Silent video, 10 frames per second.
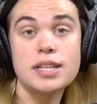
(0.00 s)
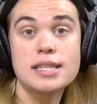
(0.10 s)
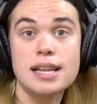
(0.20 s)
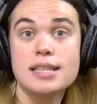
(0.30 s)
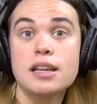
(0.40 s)

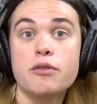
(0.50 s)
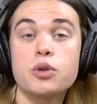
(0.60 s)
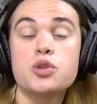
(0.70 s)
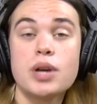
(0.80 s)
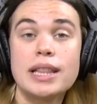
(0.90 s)
testing for
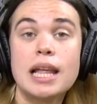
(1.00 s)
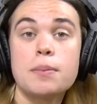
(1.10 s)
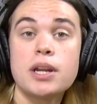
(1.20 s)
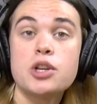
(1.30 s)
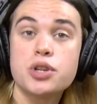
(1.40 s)
threat-led
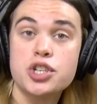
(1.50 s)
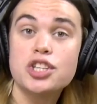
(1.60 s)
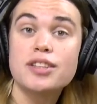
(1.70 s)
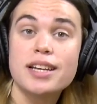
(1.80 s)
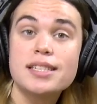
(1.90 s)

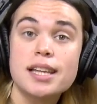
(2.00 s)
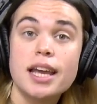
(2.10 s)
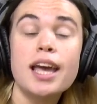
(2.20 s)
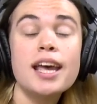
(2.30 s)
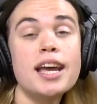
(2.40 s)
penetration
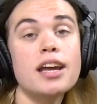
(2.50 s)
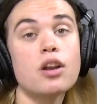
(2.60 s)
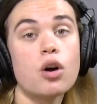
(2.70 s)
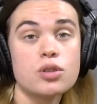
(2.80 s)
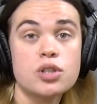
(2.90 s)
testing, and
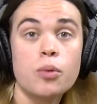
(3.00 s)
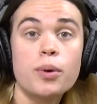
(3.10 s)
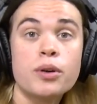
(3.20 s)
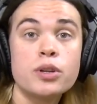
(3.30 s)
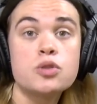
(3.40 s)
also we're
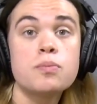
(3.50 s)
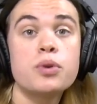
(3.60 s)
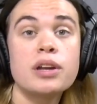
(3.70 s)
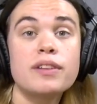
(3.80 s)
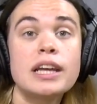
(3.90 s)
going to
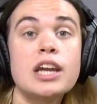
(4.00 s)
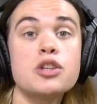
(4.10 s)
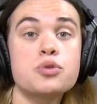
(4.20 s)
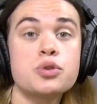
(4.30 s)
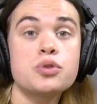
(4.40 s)
briefly
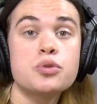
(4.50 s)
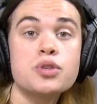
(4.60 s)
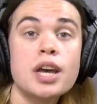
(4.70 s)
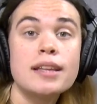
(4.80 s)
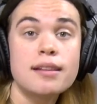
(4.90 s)
introduce
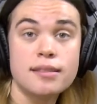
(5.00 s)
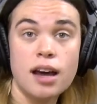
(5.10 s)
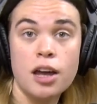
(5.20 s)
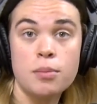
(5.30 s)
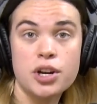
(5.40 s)
the
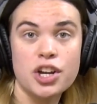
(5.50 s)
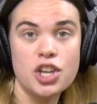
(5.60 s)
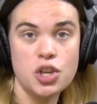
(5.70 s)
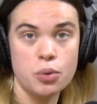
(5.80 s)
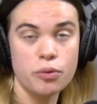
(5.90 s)

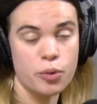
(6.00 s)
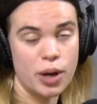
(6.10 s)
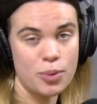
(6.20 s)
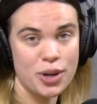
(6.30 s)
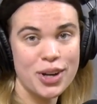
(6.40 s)
TIBER-U
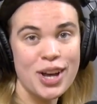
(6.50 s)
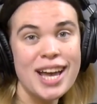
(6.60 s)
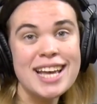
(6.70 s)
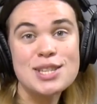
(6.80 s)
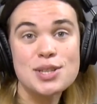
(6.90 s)
framework.
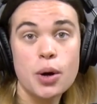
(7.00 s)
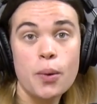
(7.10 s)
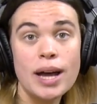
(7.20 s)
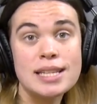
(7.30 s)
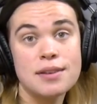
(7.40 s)
So
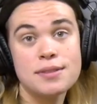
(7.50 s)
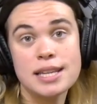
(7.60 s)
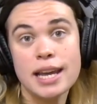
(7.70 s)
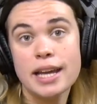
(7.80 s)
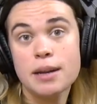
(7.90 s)
as I've
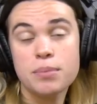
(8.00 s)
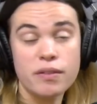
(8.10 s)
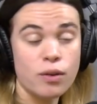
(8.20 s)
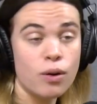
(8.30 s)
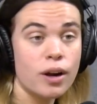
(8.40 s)
said
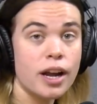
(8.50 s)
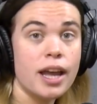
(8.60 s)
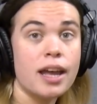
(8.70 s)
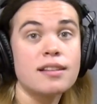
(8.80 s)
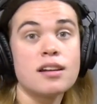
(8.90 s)
before,
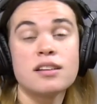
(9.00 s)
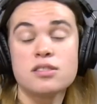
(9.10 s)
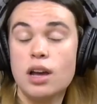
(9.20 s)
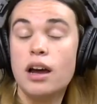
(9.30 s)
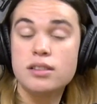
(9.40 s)
and
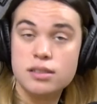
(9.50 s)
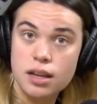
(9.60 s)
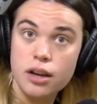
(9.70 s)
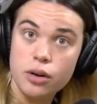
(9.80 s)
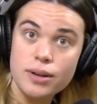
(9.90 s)
as
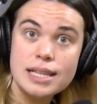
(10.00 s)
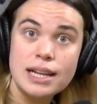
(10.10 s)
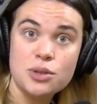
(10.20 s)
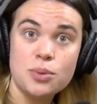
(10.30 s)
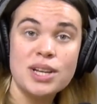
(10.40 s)
I always
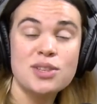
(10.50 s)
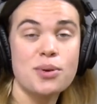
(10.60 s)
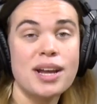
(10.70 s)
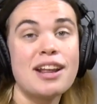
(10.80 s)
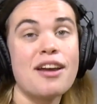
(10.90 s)
like to
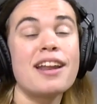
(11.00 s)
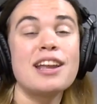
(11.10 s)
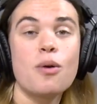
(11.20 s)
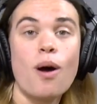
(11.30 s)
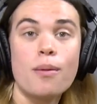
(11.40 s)
reiterate, any
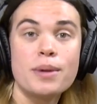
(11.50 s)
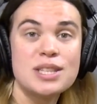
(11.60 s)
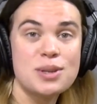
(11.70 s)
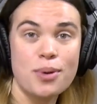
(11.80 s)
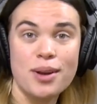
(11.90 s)

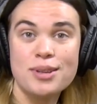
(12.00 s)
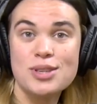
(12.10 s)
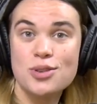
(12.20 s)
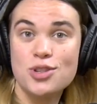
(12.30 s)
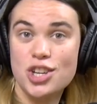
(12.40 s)
comments, queries,
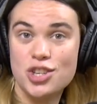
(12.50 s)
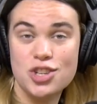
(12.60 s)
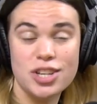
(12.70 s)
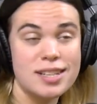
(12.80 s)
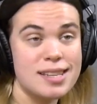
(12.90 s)

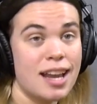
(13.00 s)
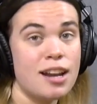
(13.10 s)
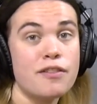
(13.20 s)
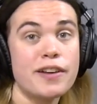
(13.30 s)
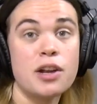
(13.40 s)
suggestions,
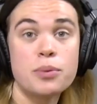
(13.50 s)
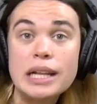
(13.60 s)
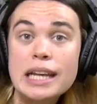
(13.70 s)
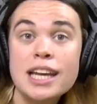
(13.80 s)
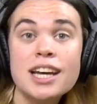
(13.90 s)
anything
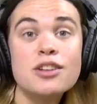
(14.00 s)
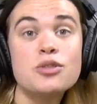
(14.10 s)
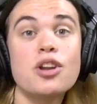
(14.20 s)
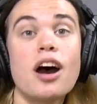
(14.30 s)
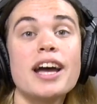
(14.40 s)
really, do
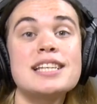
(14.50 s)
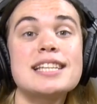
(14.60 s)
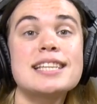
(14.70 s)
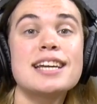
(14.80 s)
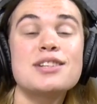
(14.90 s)
not
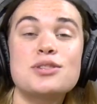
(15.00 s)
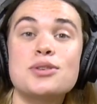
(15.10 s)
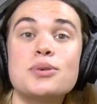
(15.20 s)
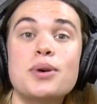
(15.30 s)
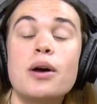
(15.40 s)
hesitate
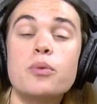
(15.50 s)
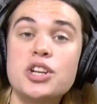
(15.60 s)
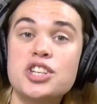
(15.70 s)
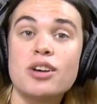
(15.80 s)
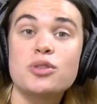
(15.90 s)
to
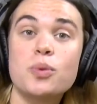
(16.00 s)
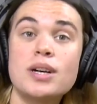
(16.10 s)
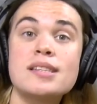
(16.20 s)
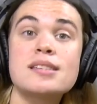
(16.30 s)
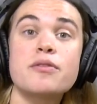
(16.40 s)
reach out to
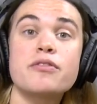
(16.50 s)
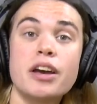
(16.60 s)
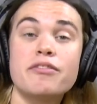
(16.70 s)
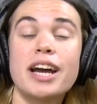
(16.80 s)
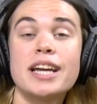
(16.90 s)
us
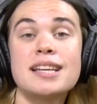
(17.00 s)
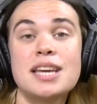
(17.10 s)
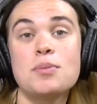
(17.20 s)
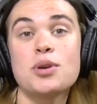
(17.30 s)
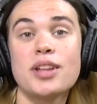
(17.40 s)
via the
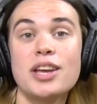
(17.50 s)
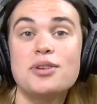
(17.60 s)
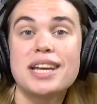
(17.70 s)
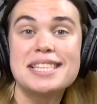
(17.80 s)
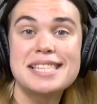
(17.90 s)
email that you
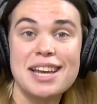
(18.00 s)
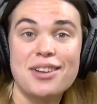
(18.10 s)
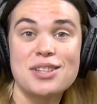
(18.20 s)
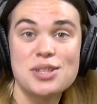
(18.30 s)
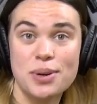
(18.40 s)
can see on
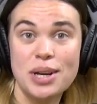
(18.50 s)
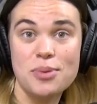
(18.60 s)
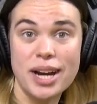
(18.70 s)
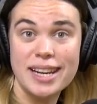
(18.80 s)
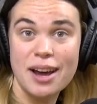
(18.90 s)
the screen
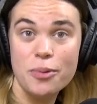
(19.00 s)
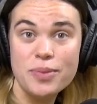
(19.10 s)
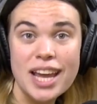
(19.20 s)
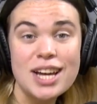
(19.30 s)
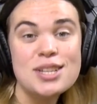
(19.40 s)
right now.
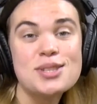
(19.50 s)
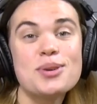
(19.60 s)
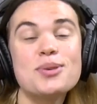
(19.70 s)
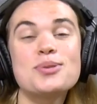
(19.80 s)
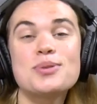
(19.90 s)

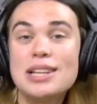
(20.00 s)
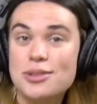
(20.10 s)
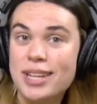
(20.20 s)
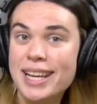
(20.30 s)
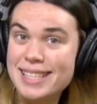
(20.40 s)
So in
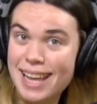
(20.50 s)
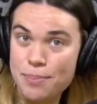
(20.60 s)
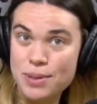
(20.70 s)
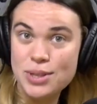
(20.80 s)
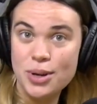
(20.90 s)
today's
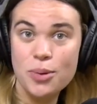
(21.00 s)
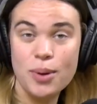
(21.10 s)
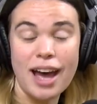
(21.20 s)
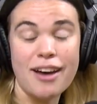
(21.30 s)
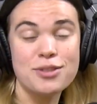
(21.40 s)
episode, we
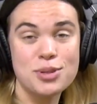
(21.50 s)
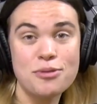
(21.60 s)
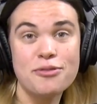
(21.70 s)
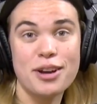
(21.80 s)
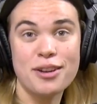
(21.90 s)
have two
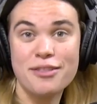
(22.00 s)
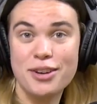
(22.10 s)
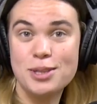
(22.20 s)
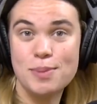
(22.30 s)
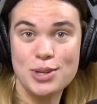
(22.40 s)
very,
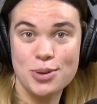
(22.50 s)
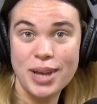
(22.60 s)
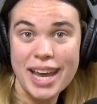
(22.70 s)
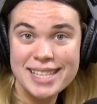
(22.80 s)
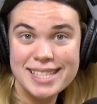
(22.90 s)
very special
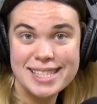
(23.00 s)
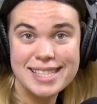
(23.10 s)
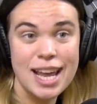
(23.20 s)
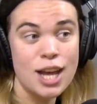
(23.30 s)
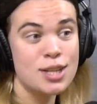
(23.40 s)

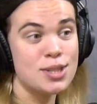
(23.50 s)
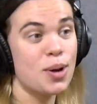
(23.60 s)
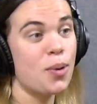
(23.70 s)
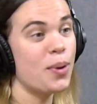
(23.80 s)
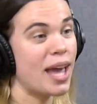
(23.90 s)
guests. So we